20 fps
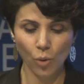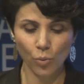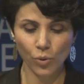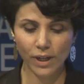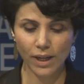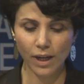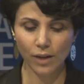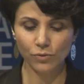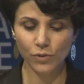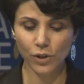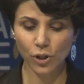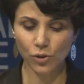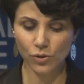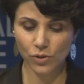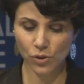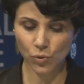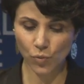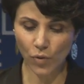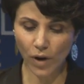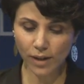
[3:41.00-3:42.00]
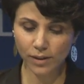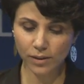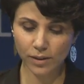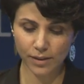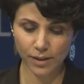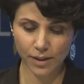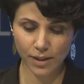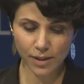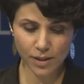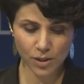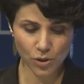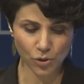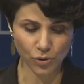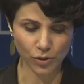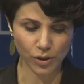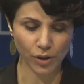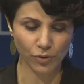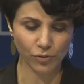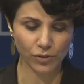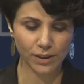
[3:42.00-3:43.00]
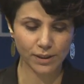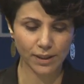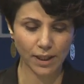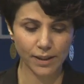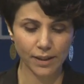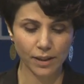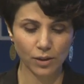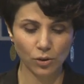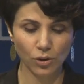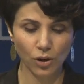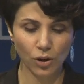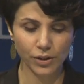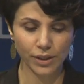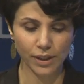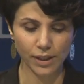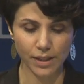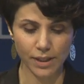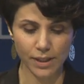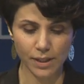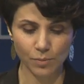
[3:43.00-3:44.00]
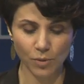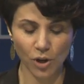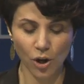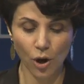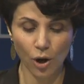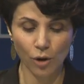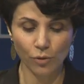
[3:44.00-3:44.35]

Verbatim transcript: we can reconstruct the history of Italian colonialism